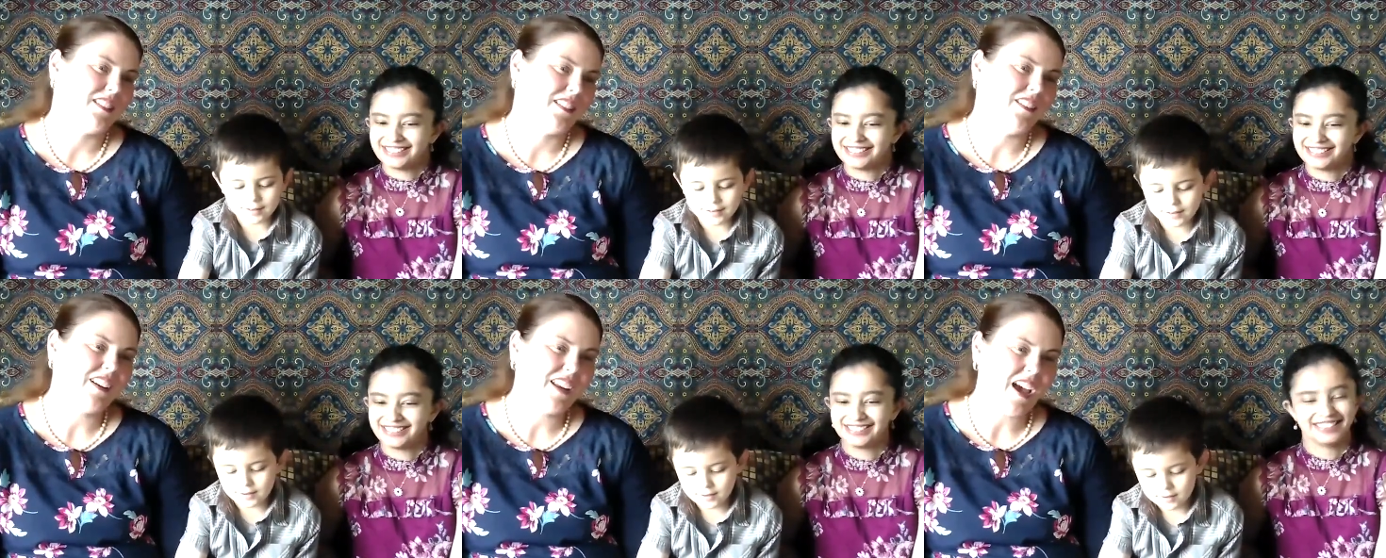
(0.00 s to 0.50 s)

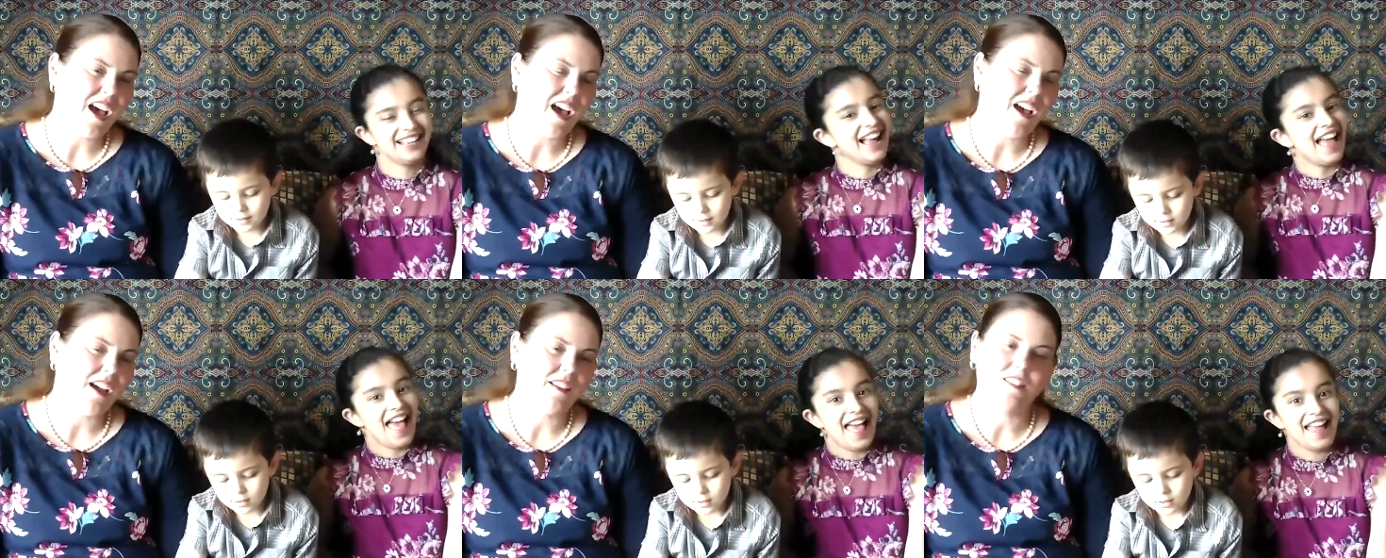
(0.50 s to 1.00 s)
Speaker 1: Syria
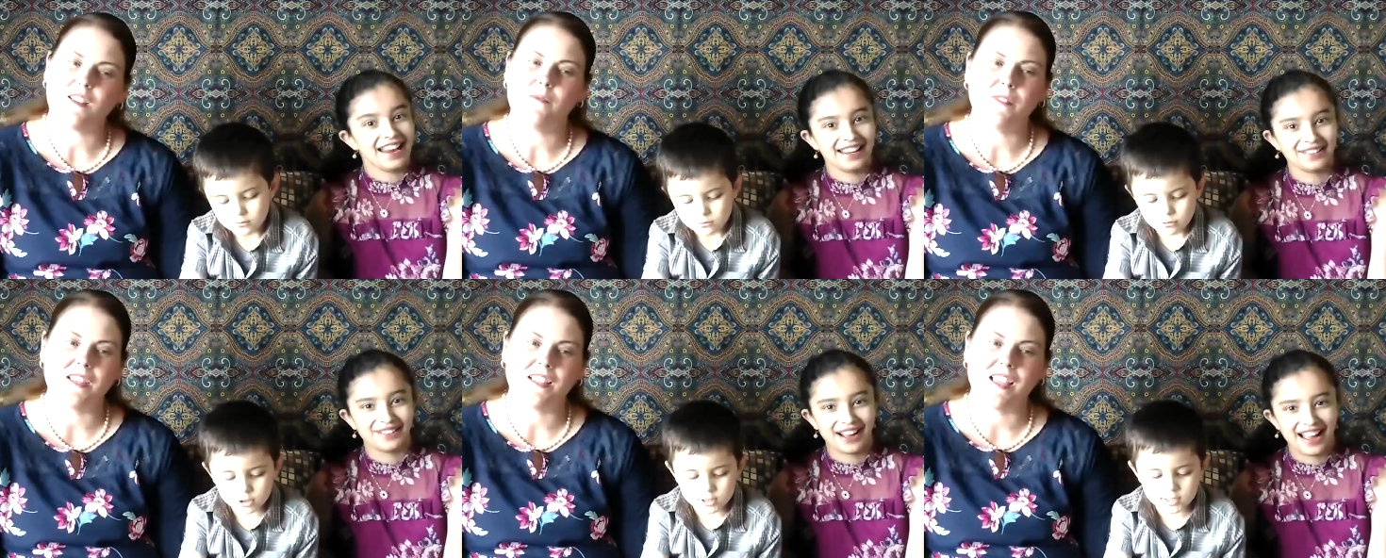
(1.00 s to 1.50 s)
Anyway,
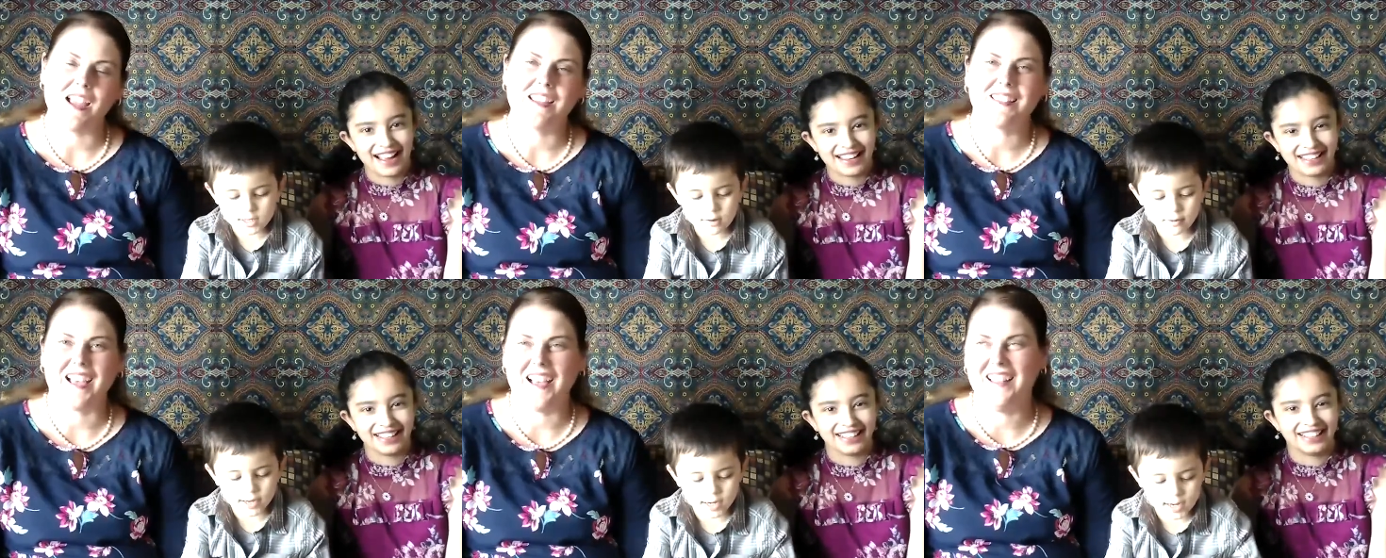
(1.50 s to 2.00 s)
something
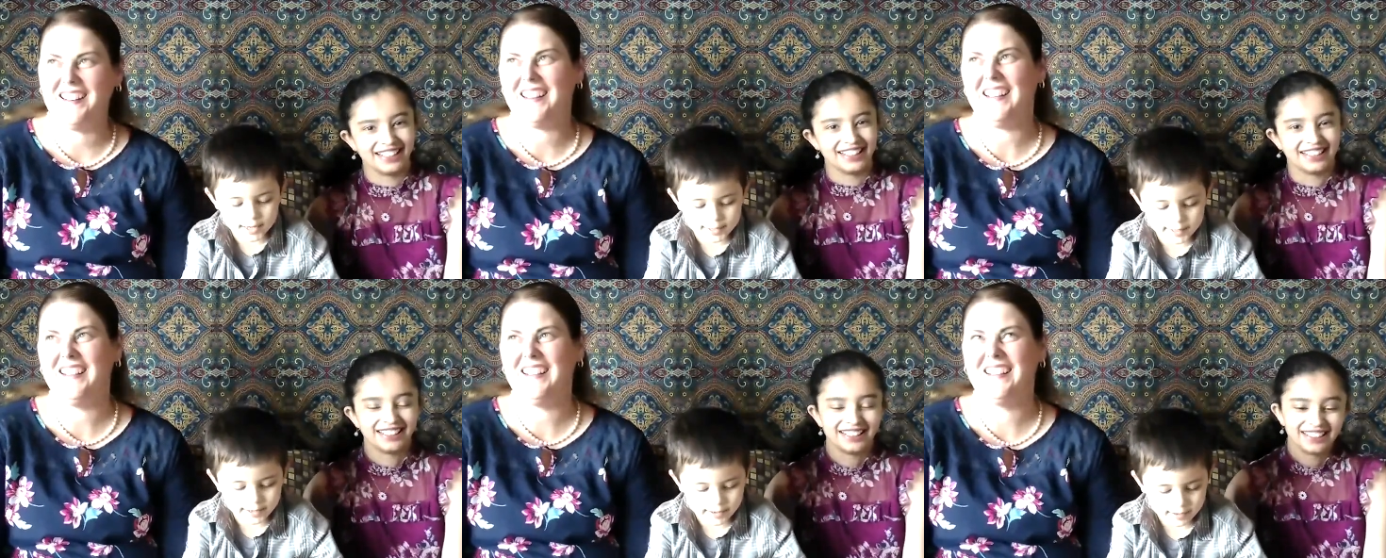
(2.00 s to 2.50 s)
like
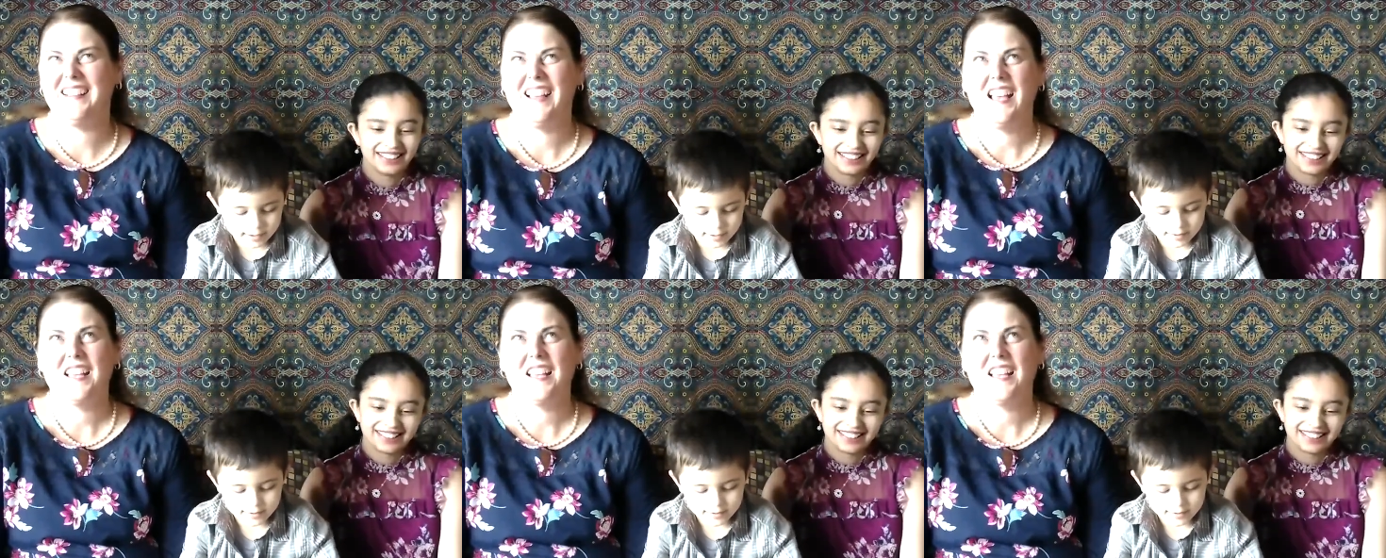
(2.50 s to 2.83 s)
that.